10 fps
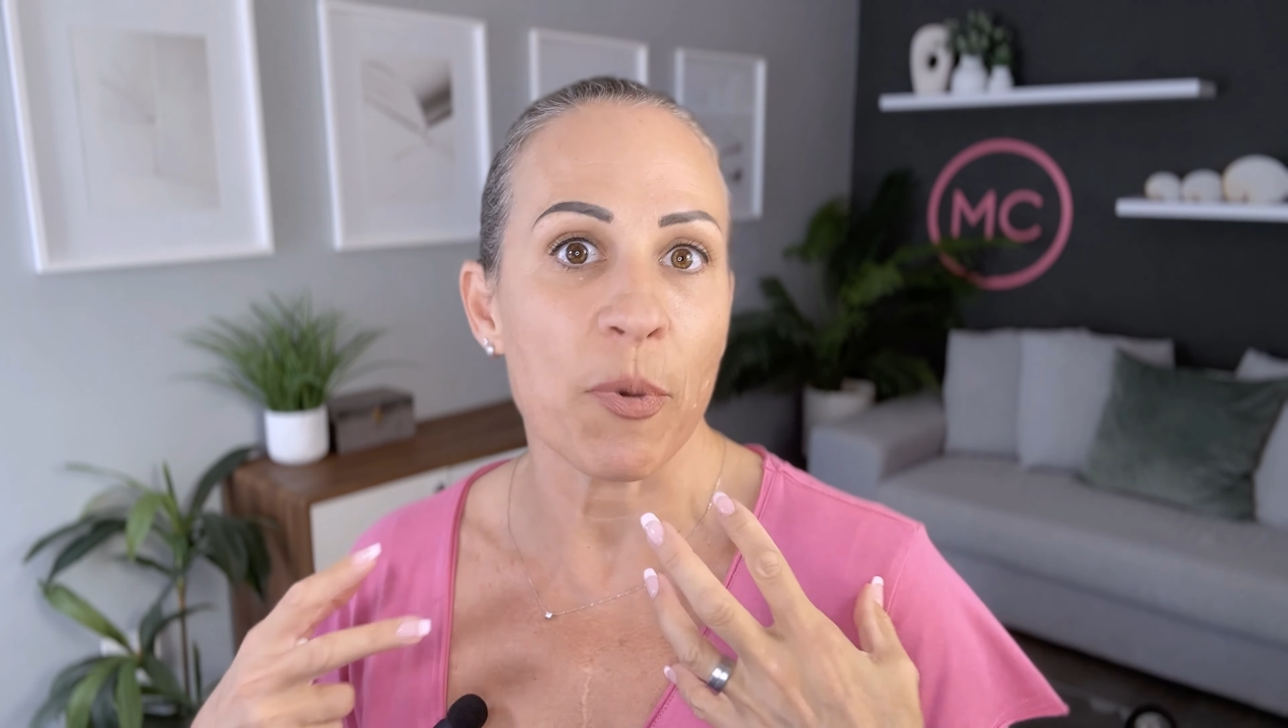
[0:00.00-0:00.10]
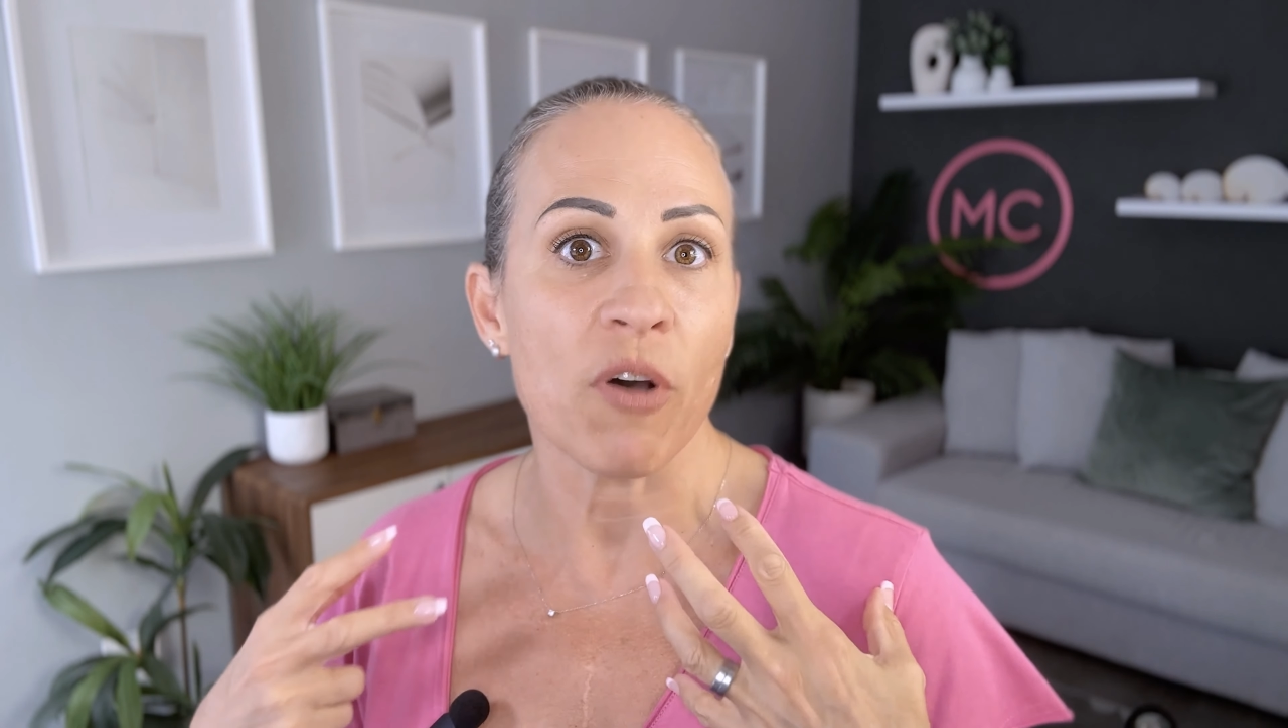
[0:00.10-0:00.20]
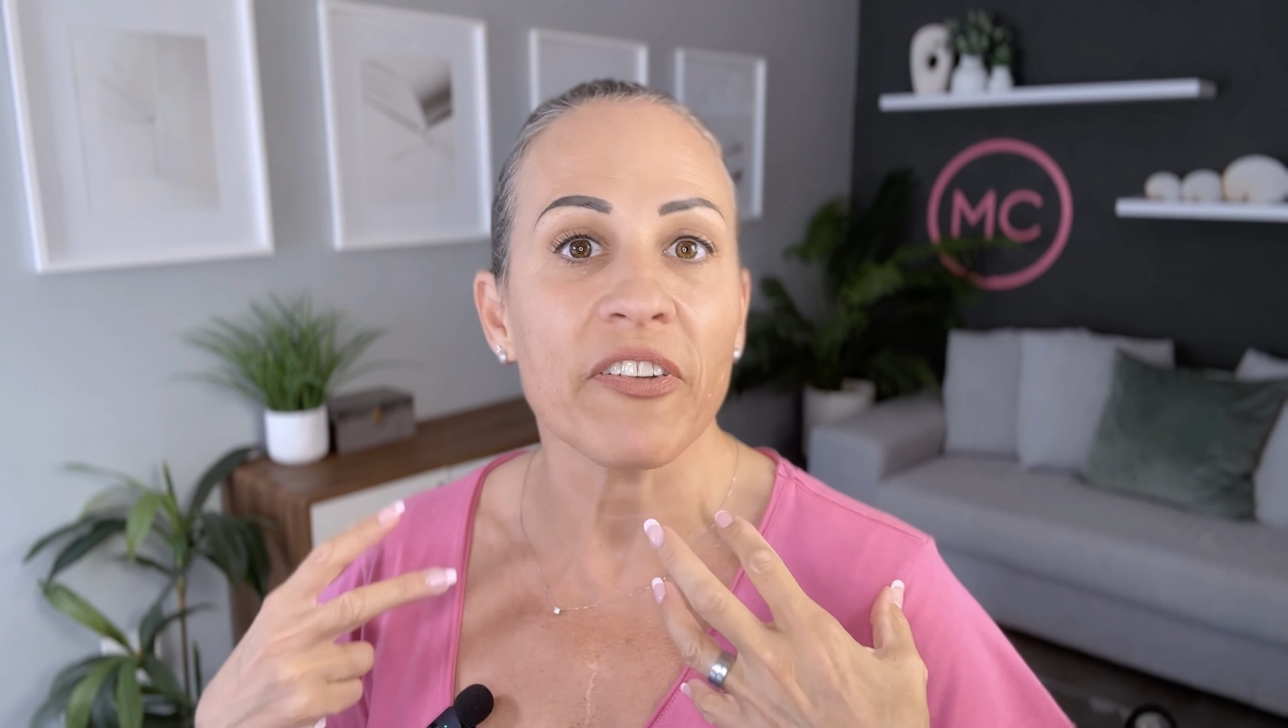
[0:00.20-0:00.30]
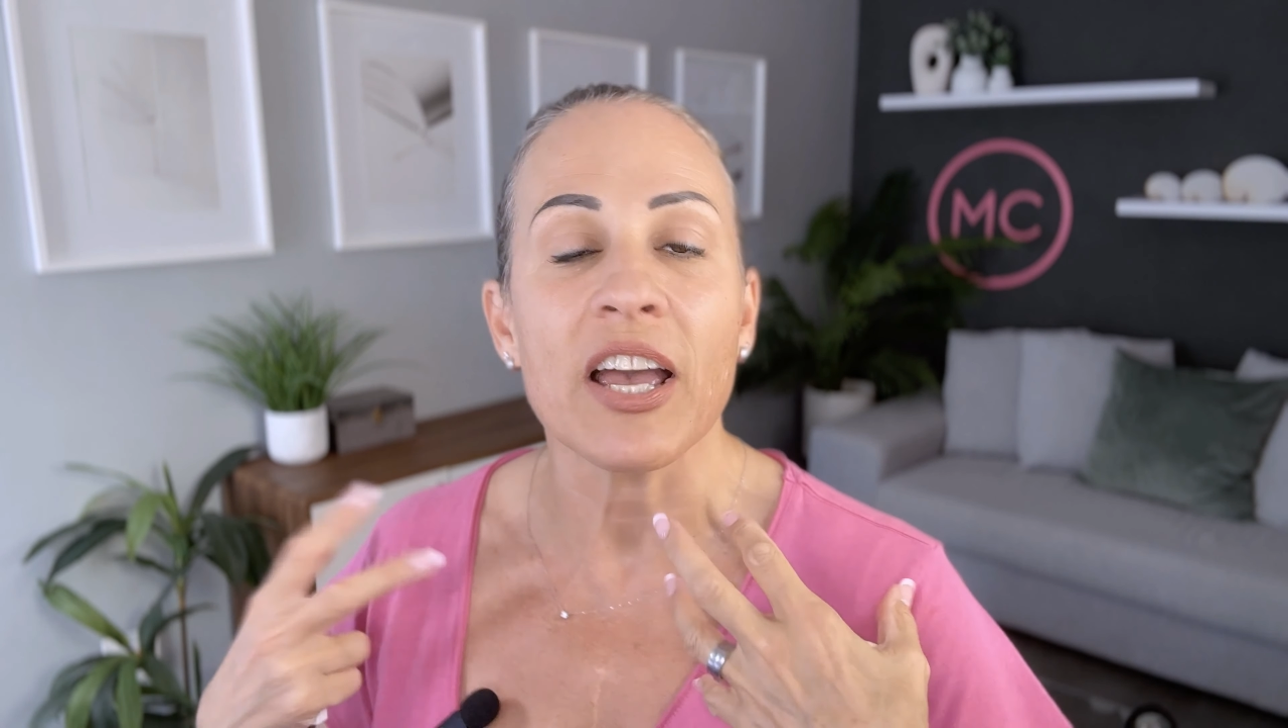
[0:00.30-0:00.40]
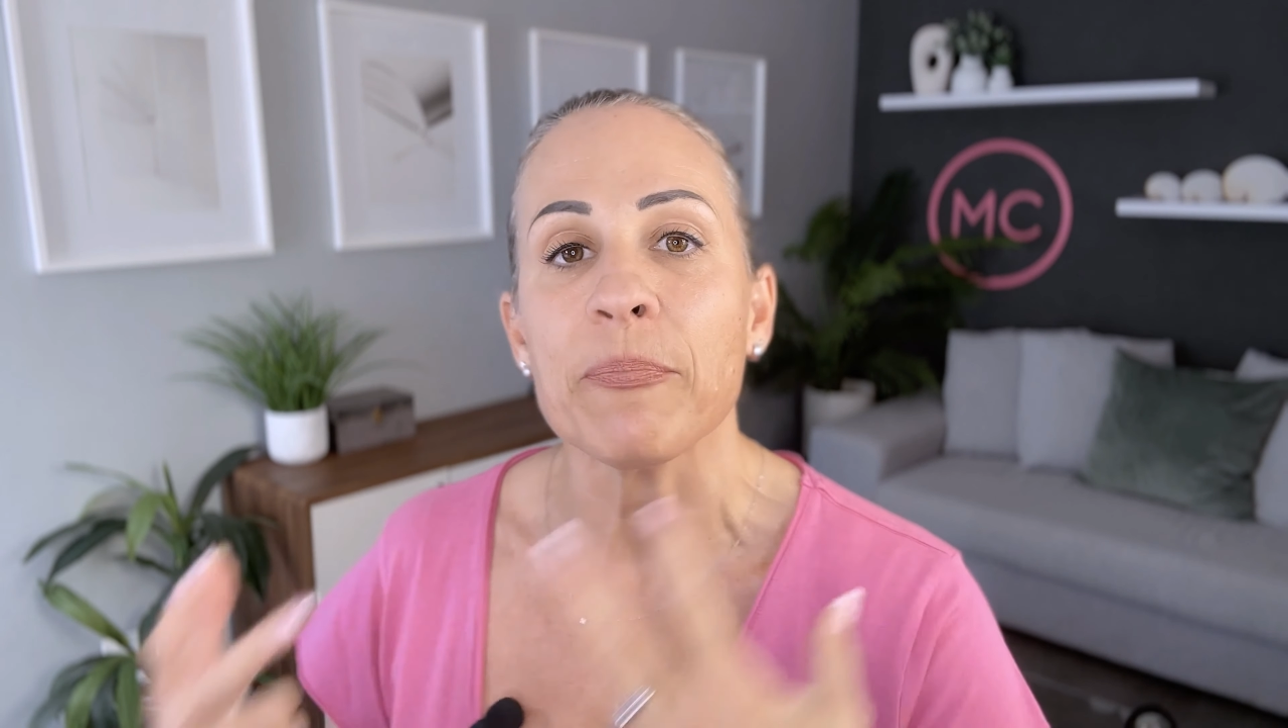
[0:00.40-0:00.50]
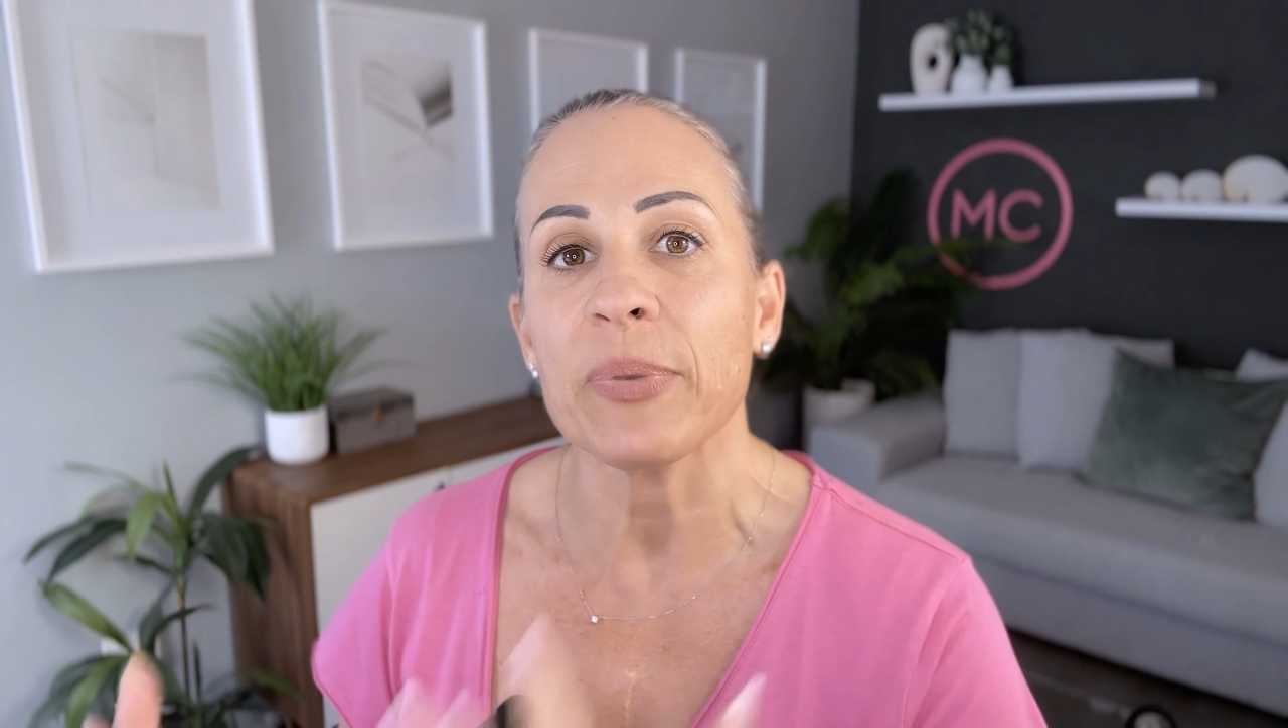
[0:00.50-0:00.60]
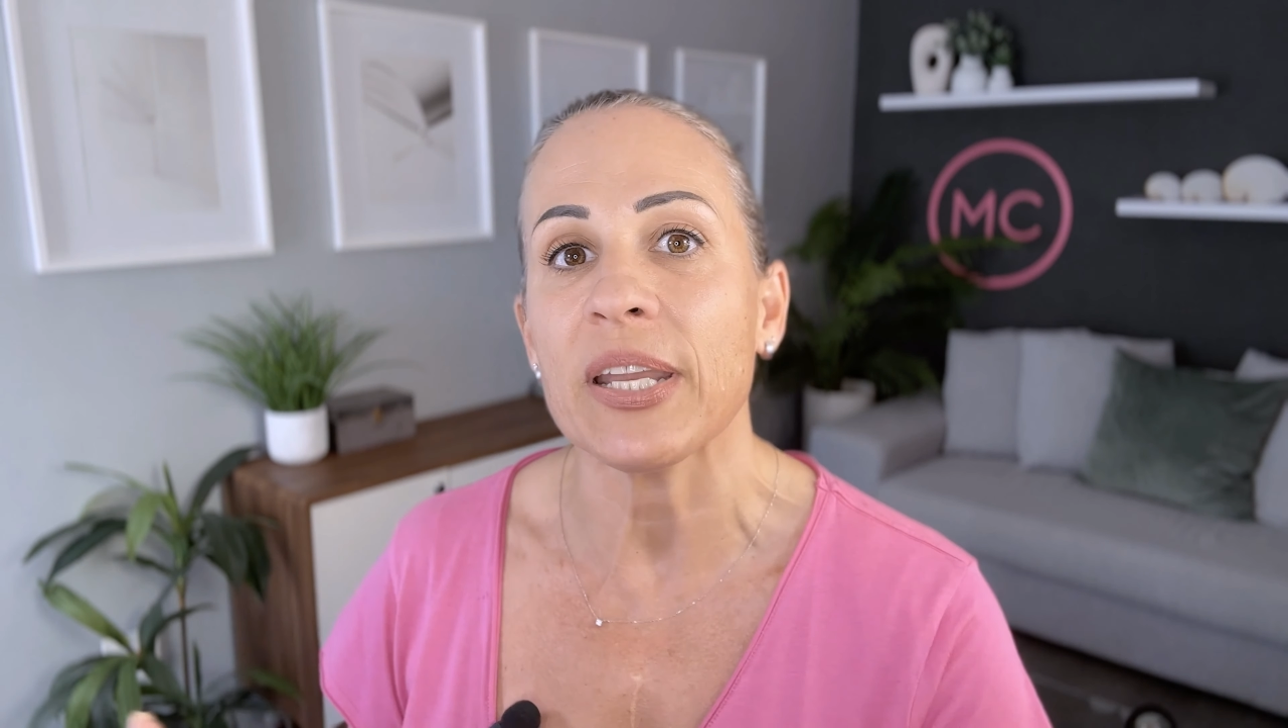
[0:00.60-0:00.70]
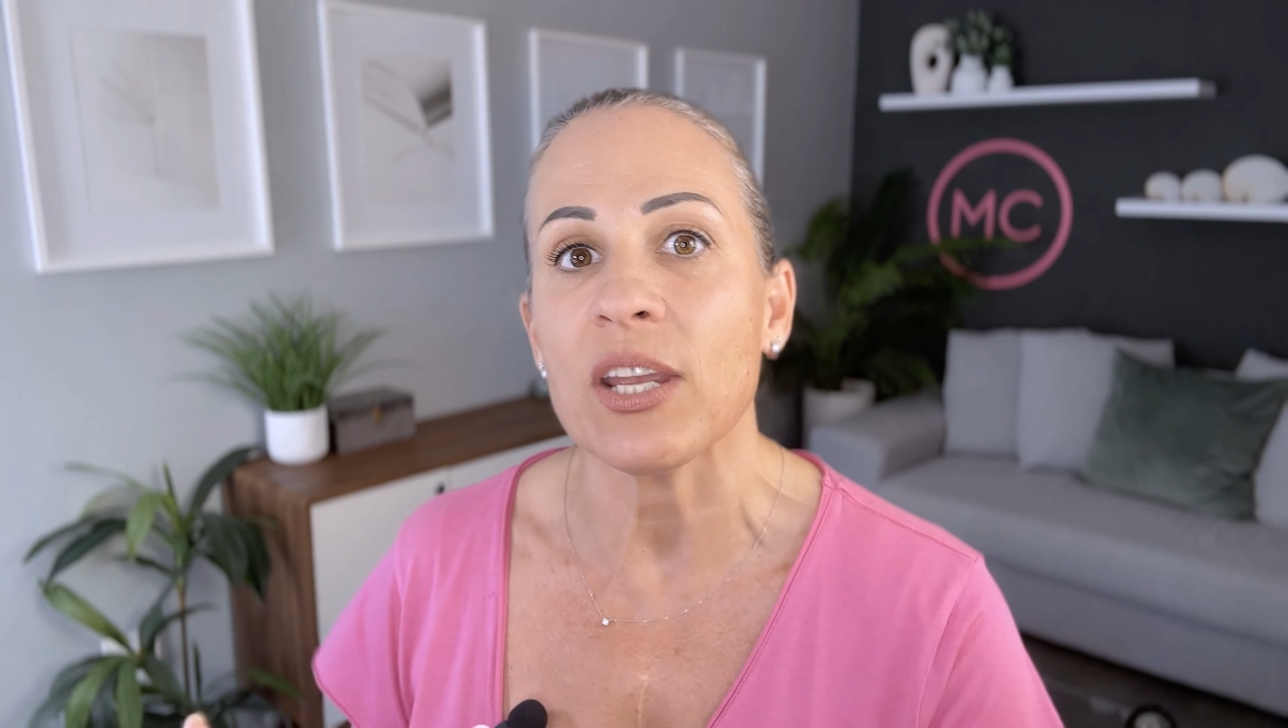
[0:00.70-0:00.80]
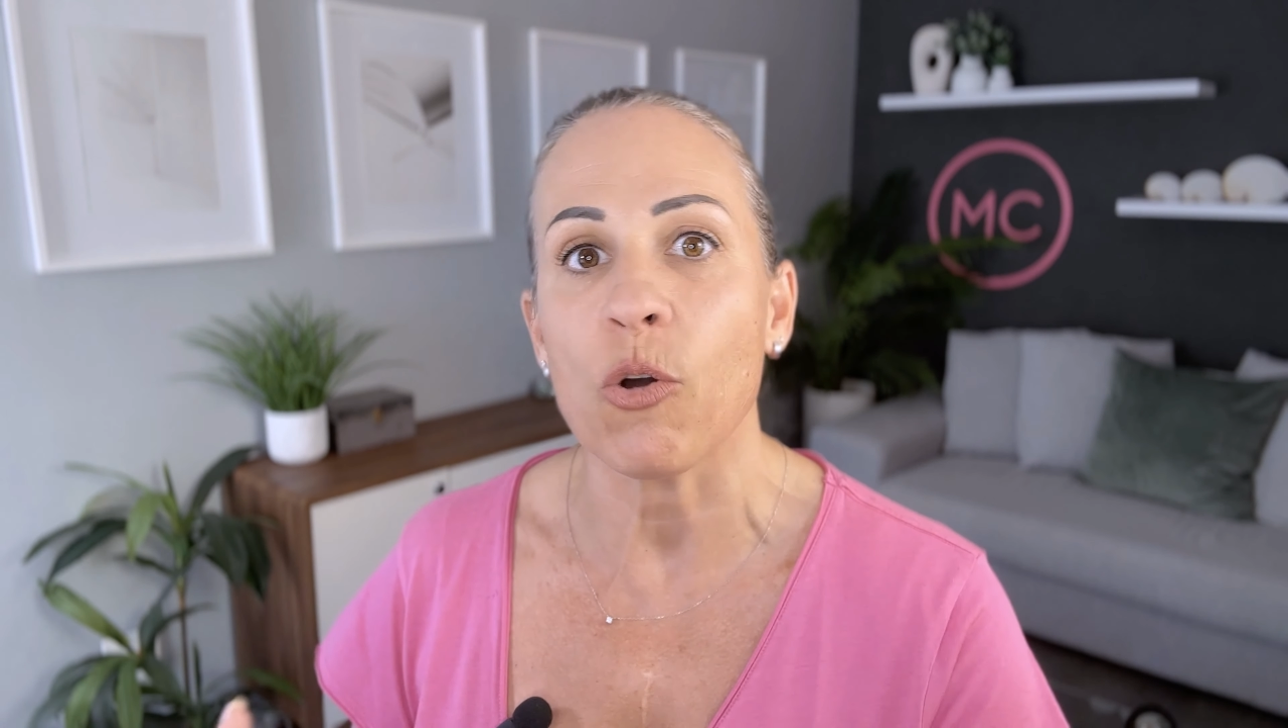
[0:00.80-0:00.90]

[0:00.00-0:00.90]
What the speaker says: of company